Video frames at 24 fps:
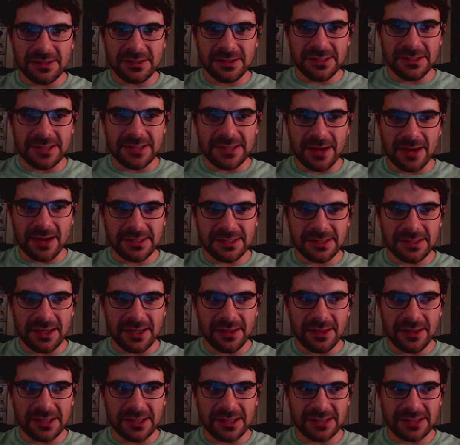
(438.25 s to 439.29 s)
It's in
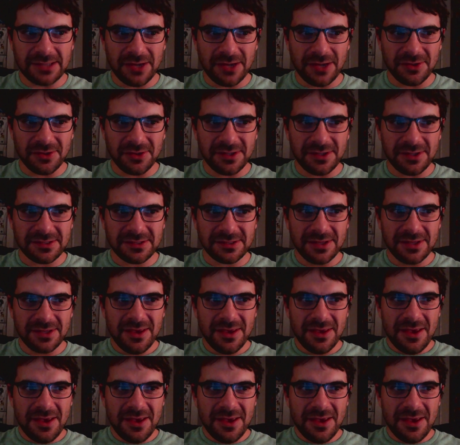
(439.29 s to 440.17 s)
downtown Los Angeles.